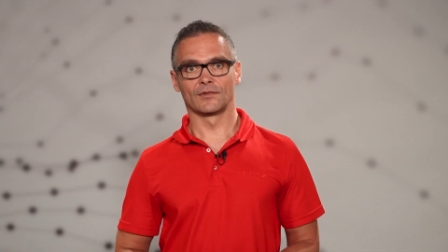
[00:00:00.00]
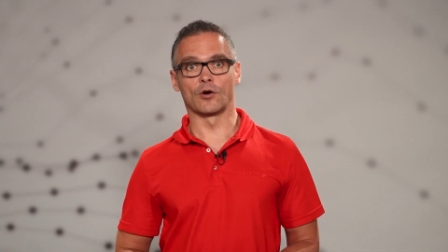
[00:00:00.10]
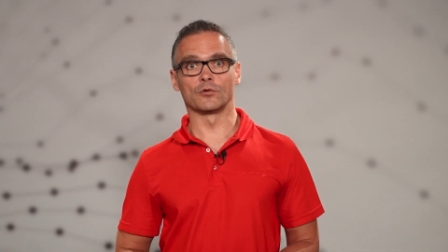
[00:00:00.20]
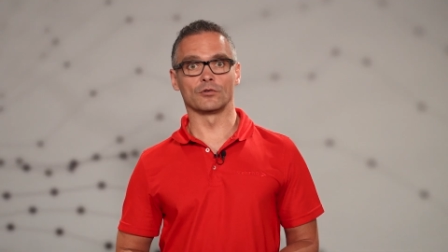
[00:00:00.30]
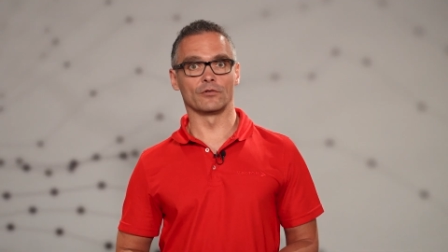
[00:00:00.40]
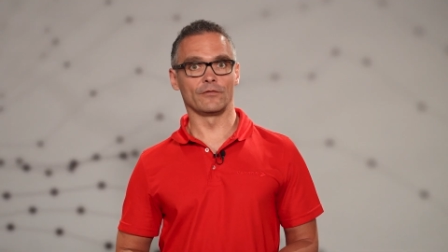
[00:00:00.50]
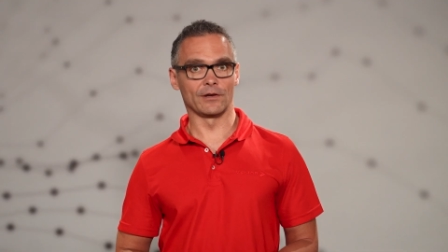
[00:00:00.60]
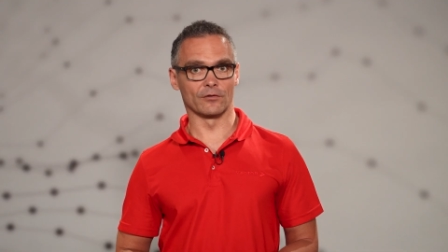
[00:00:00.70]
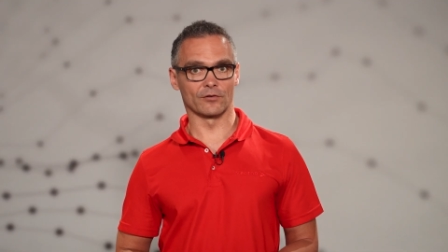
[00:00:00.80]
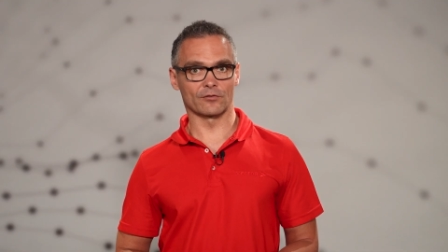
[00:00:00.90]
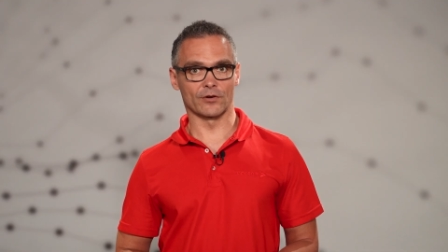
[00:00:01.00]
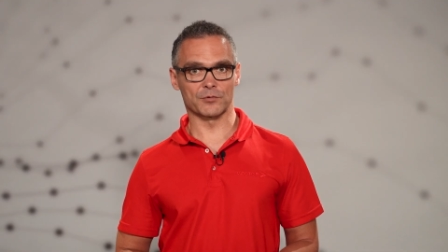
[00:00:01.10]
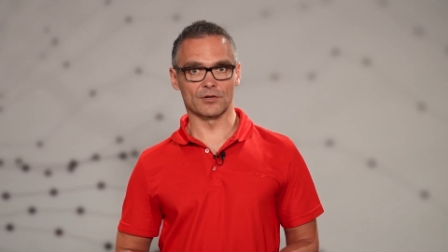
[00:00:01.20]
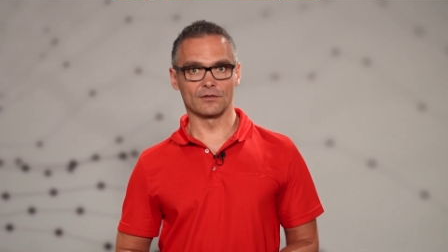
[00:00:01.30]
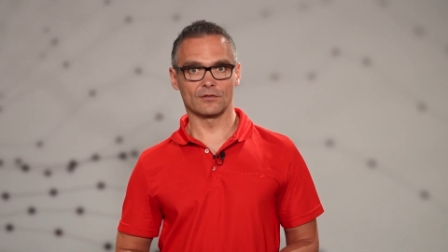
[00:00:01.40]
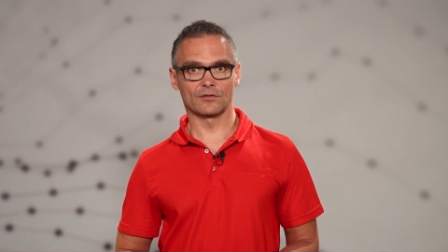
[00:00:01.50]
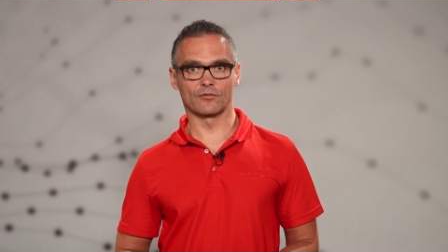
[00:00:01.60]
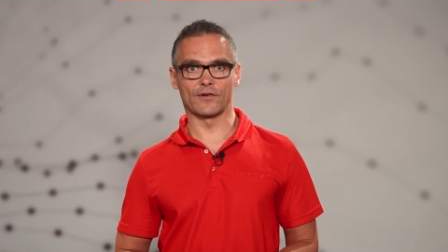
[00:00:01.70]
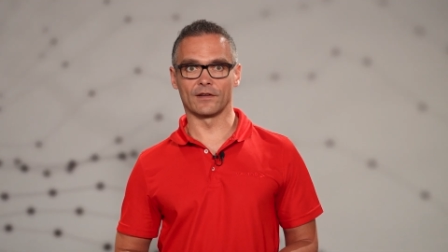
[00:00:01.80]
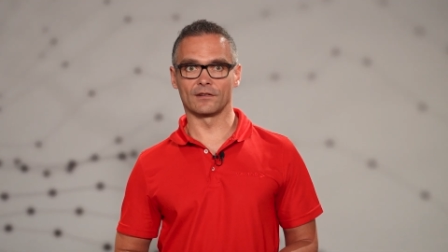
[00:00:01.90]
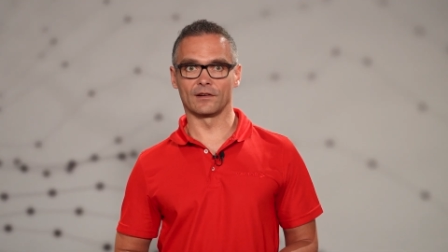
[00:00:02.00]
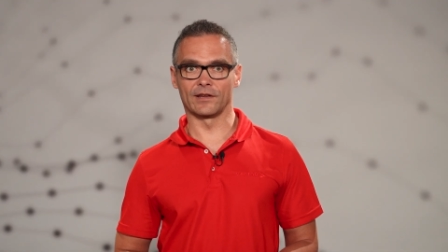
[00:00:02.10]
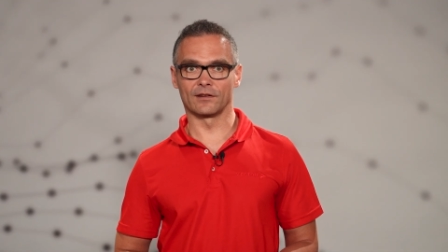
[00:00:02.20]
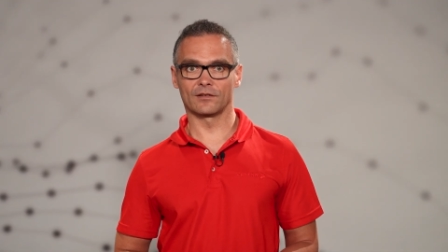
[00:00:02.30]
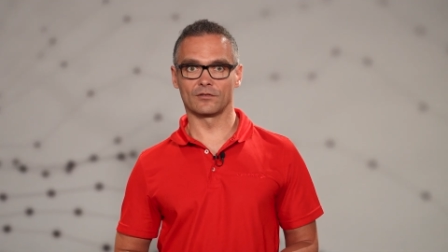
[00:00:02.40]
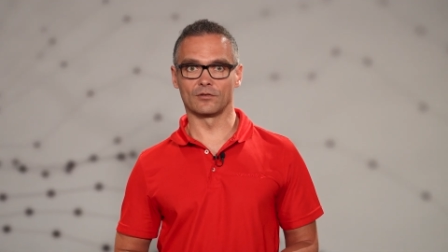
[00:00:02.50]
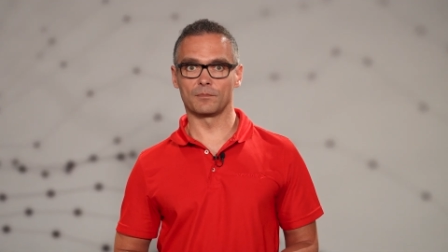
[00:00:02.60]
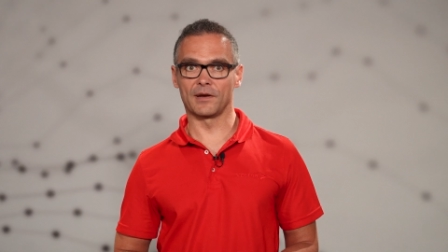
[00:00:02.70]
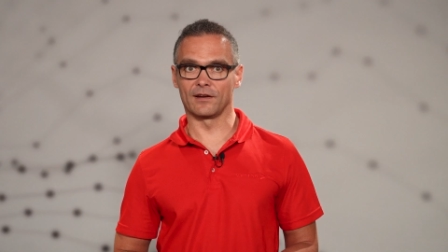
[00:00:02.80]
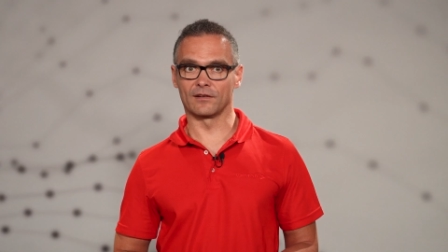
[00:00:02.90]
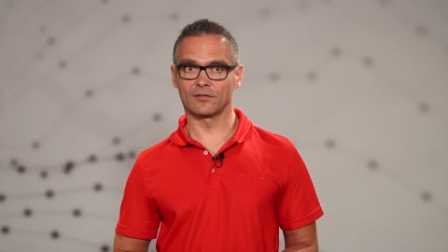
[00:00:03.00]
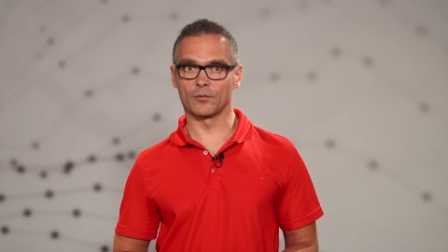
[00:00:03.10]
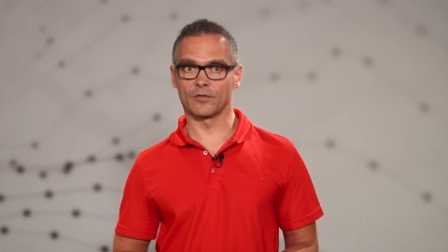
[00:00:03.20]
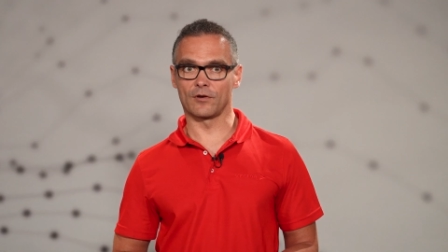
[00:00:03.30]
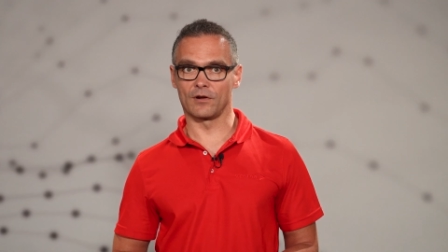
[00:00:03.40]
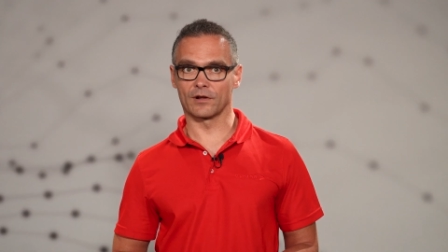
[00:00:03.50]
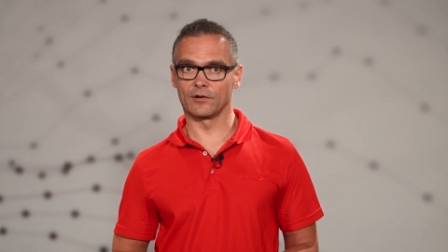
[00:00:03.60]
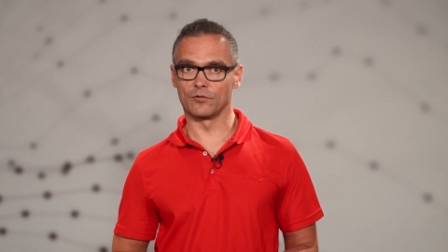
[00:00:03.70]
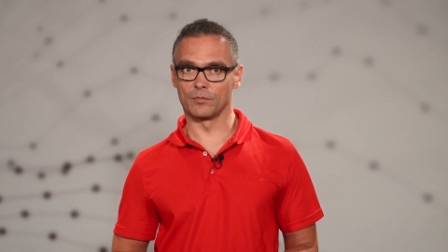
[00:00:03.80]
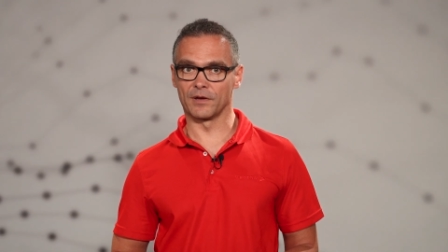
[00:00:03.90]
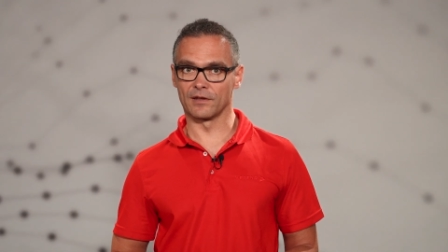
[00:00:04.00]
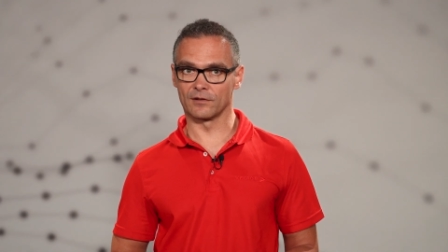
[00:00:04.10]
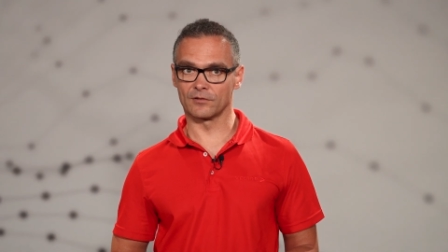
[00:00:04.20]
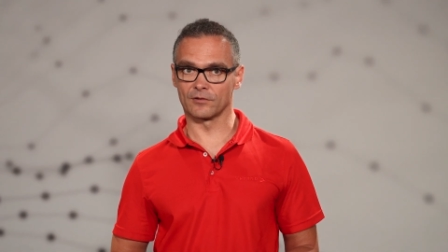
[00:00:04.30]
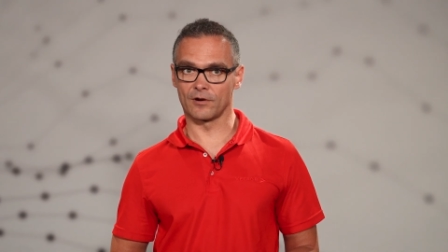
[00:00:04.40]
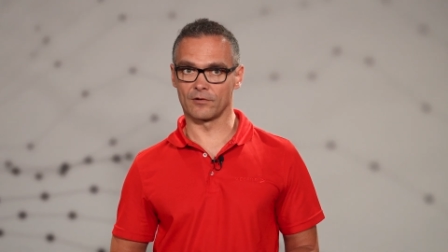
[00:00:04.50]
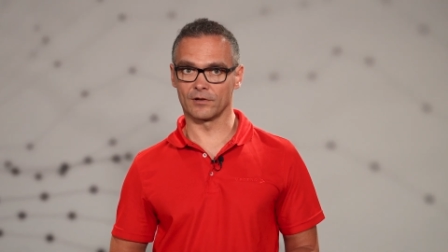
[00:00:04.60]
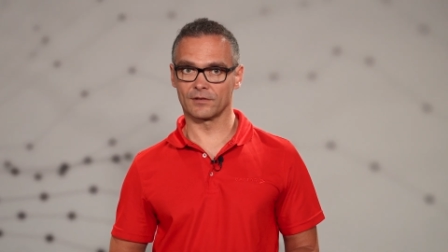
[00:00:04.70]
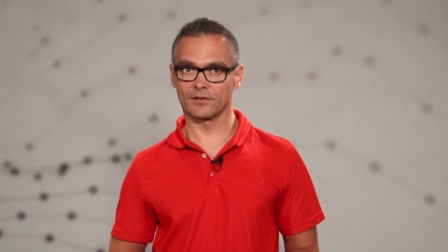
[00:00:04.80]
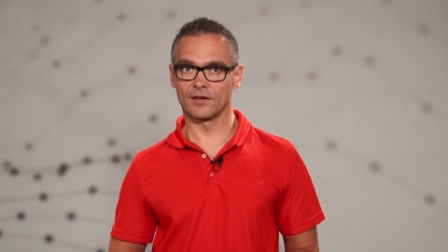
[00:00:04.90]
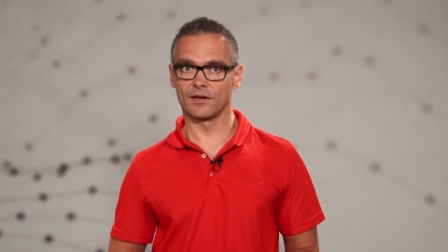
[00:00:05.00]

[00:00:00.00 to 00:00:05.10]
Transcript: Go to the video description to find a link to the playlist with all CANoe beginner tutorials